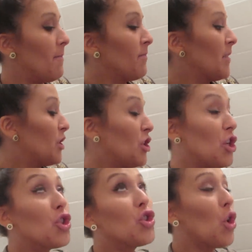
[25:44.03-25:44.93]
She
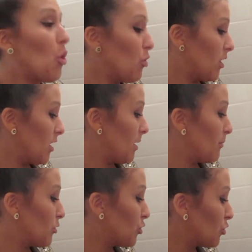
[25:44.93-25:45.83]
did so good.
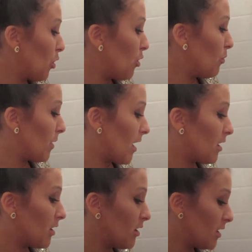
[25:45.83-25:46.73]
I'm so
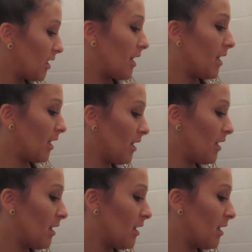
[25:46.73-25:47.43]
proud of her today.